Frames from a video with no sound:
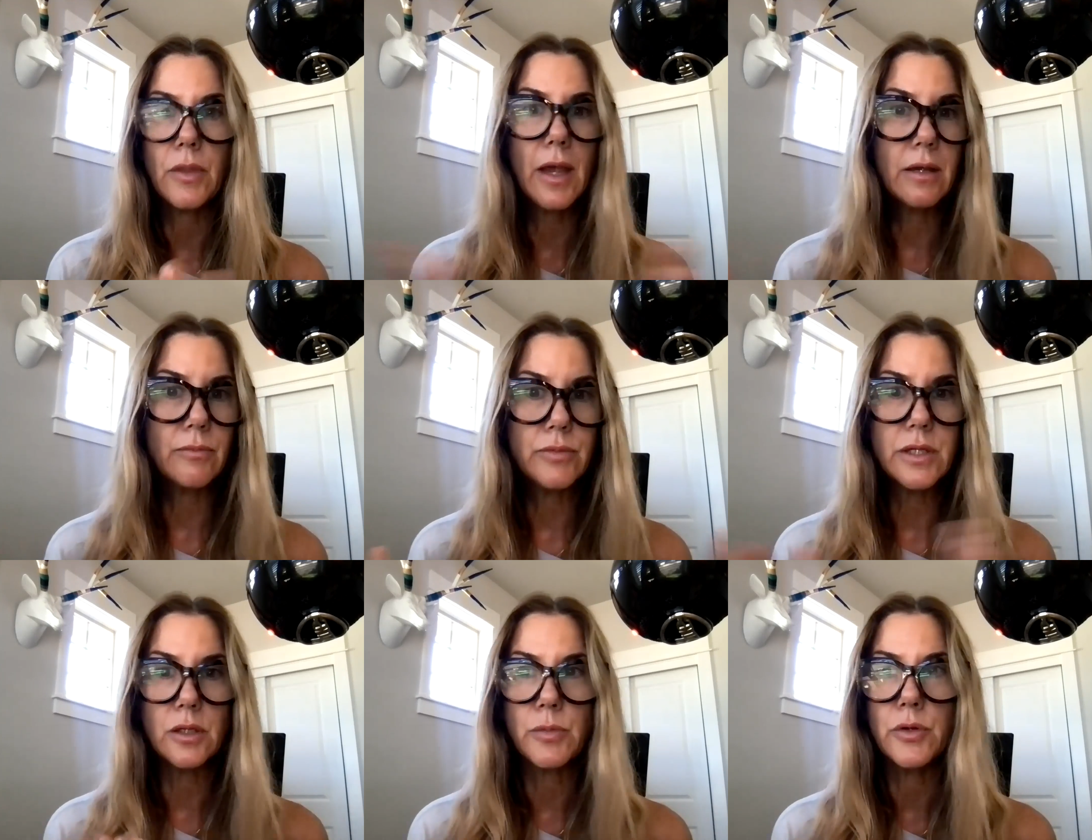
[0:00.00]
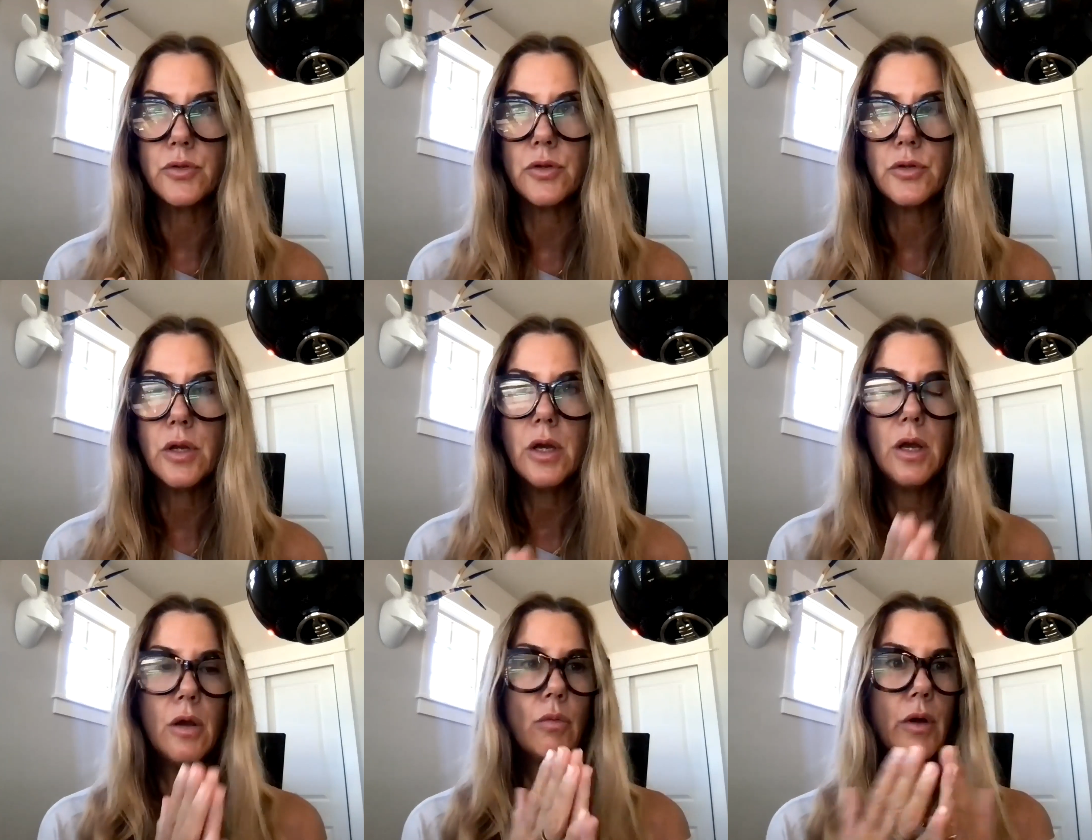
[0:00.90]
like sales producers,
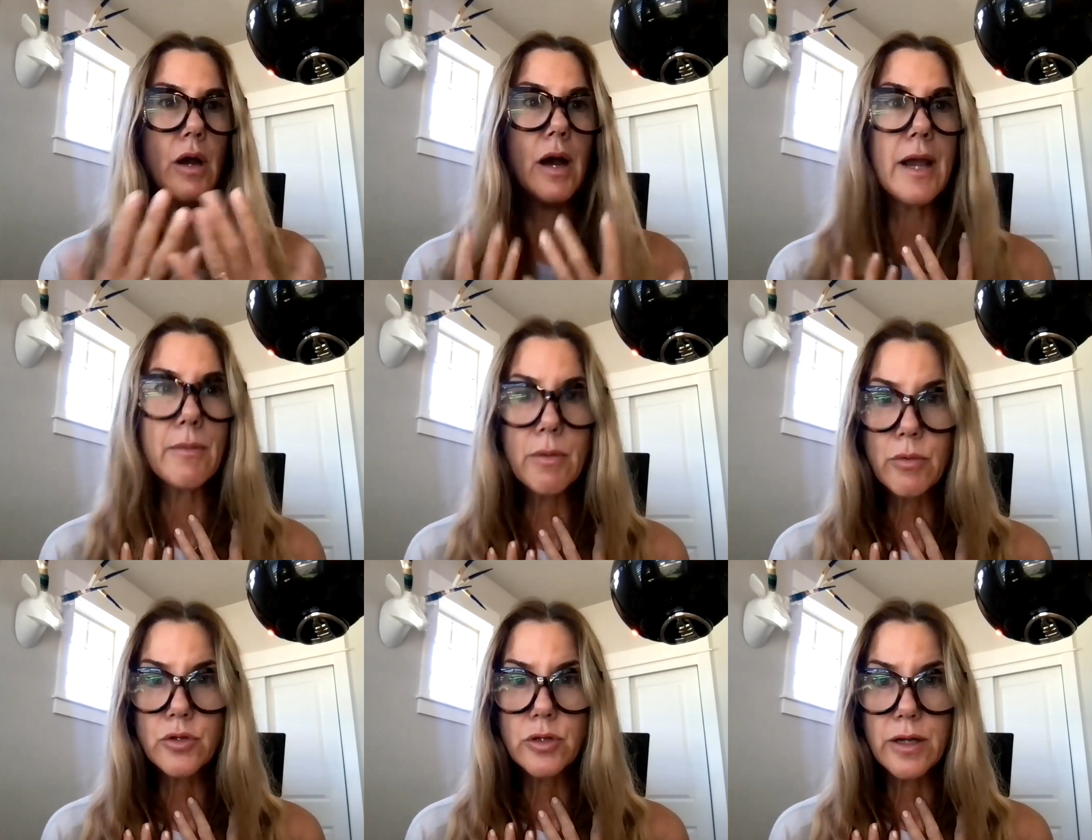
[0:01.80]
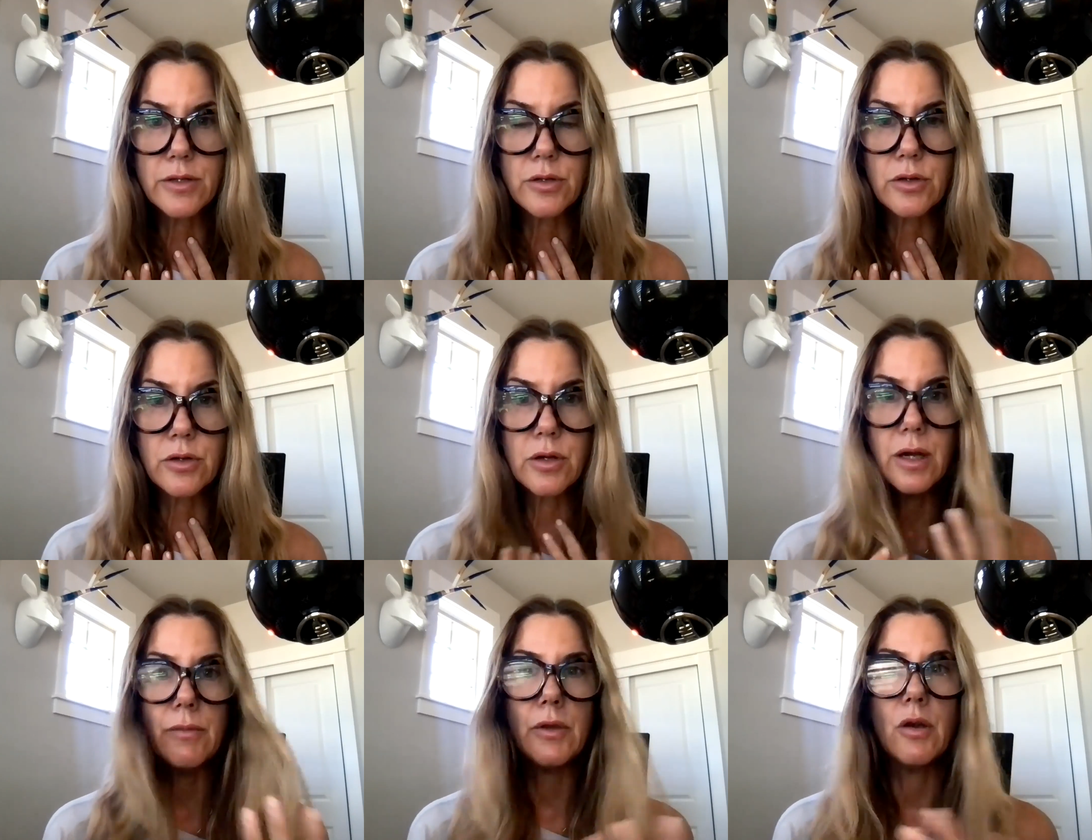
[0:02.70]
where I am the merchandiser,
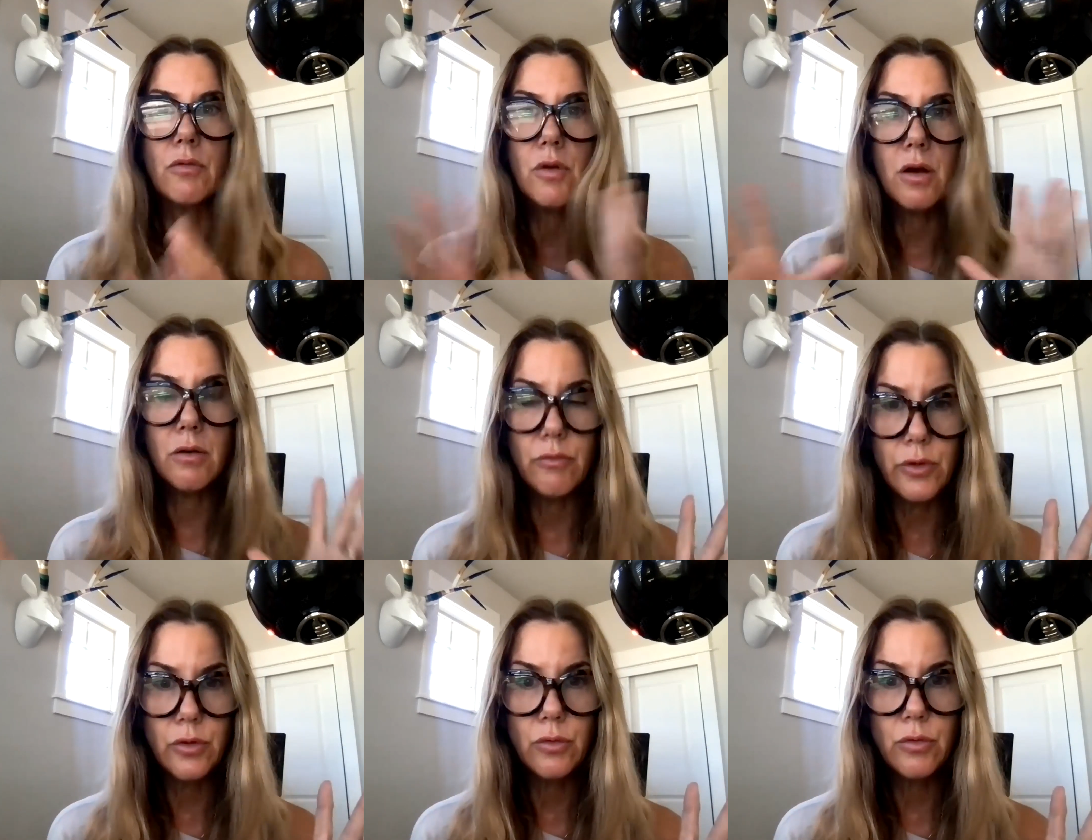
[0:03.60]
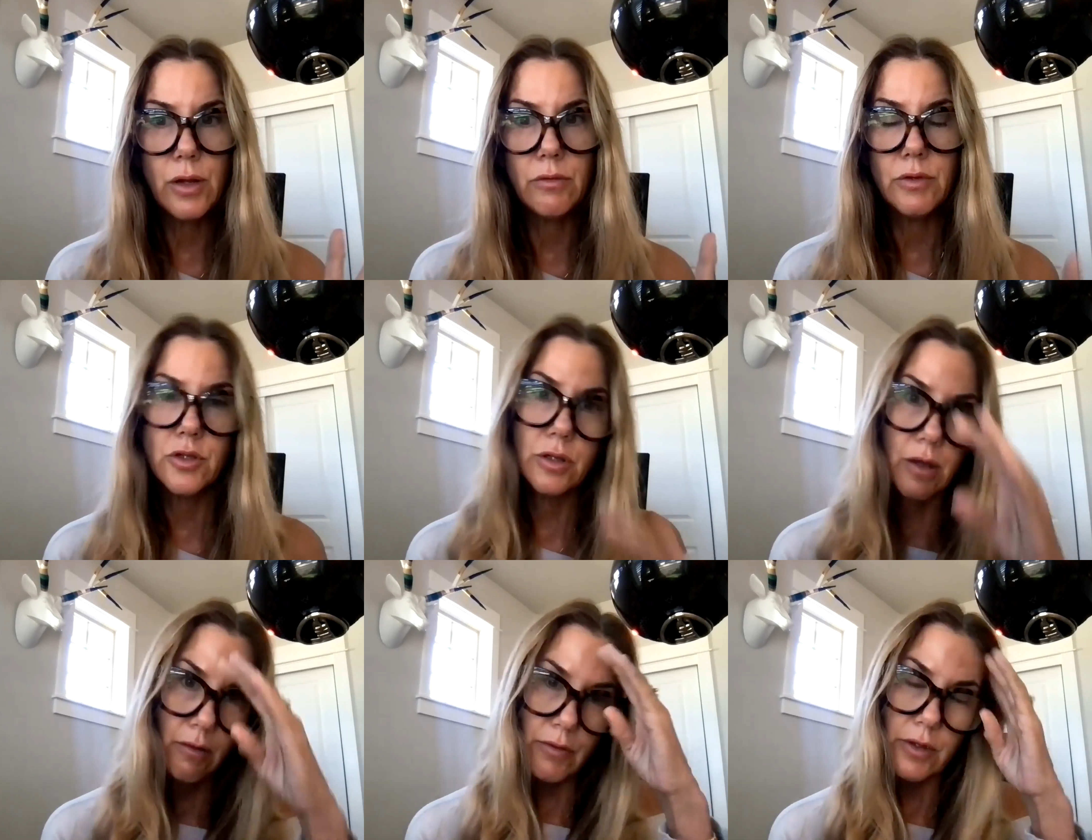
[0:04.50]
I'm the overall view and vision
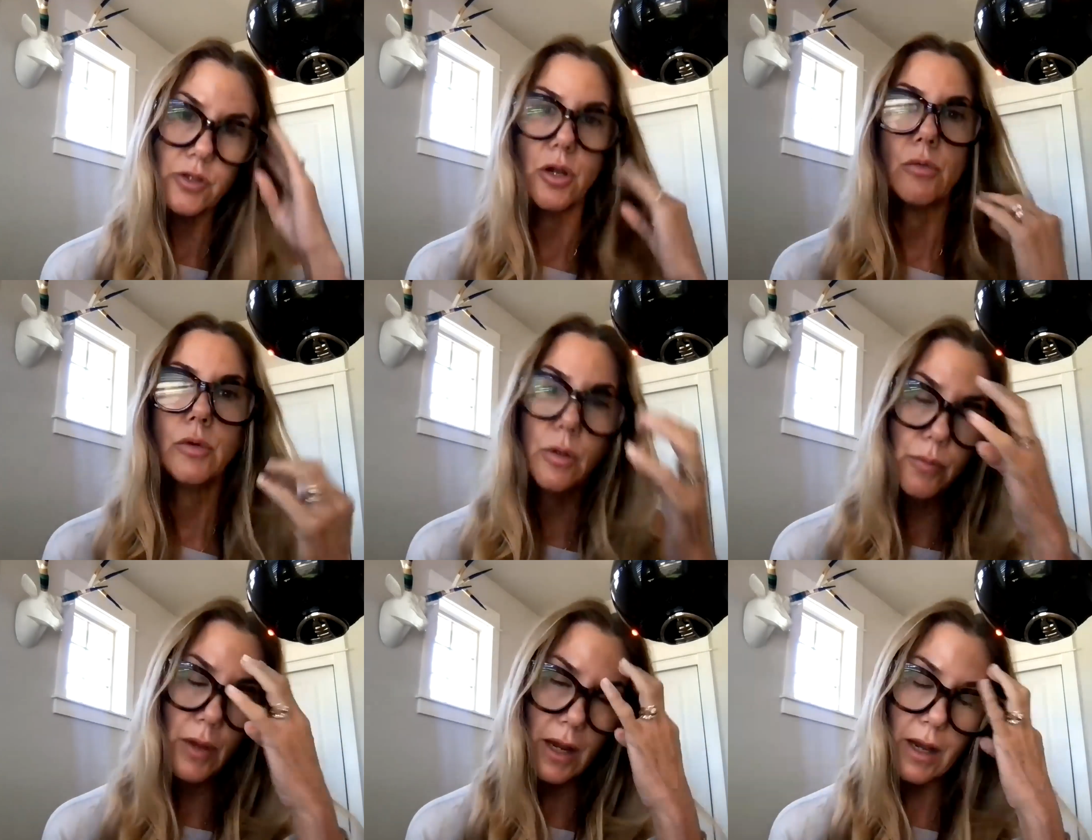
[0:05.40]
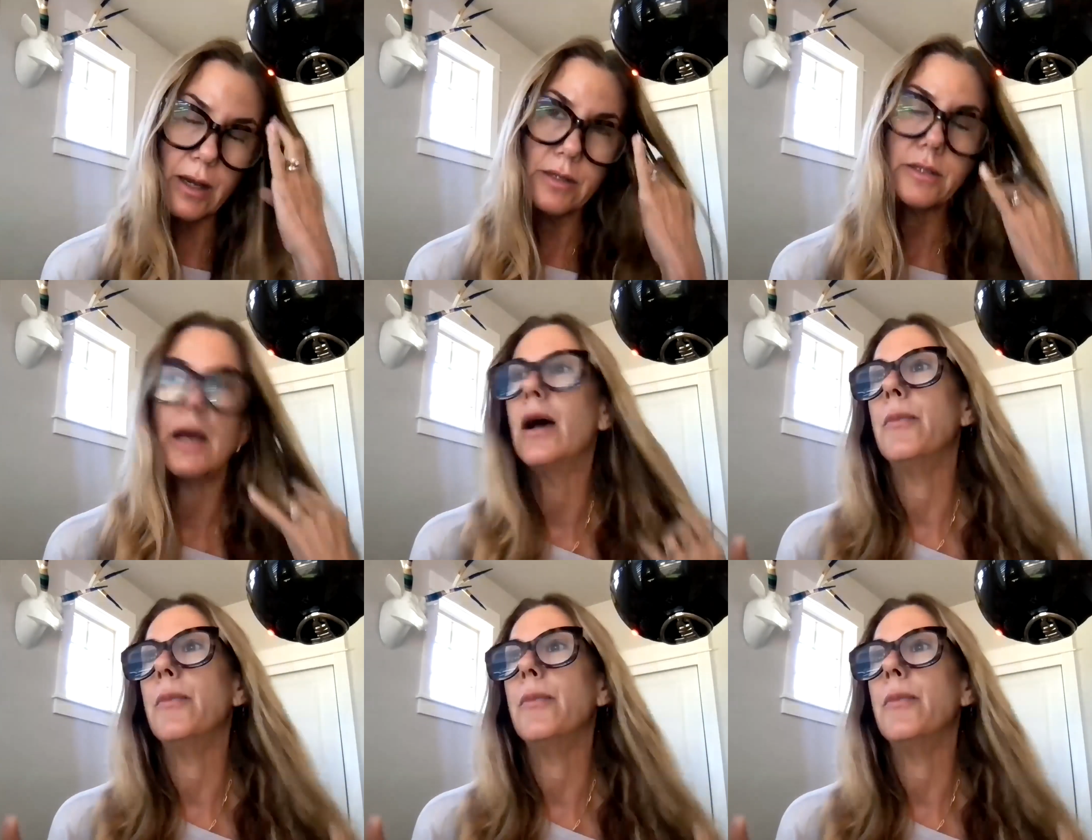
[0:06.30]
of the showroom, and